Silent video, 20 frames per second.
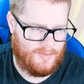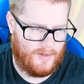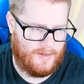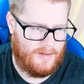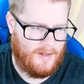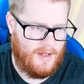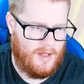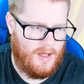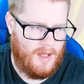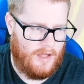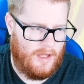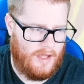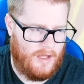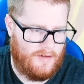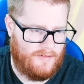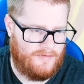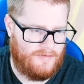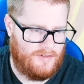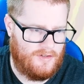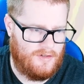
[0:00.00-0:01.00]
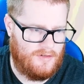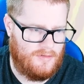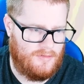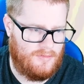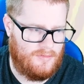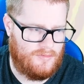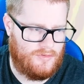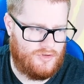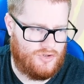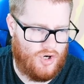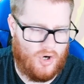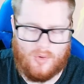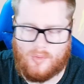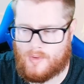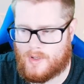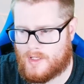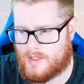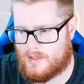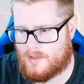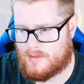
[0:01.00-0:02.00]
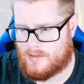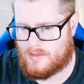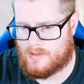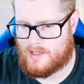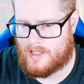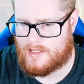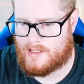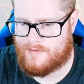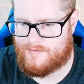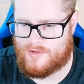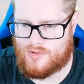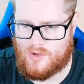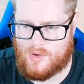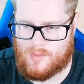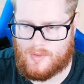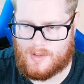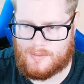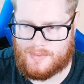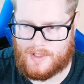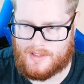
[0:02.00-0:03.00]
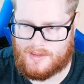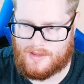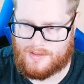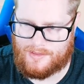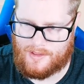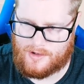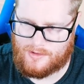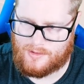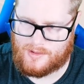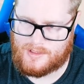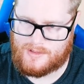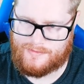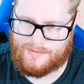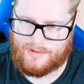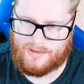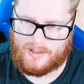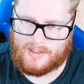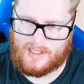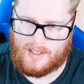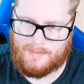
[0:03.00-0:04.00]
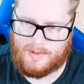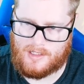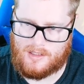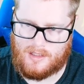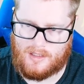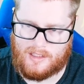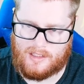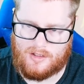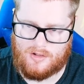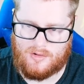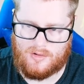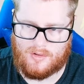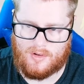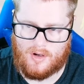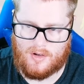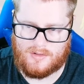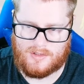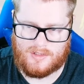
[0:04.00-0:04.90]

one, if you don't want to bring the Thundurus for the gimmick, like you could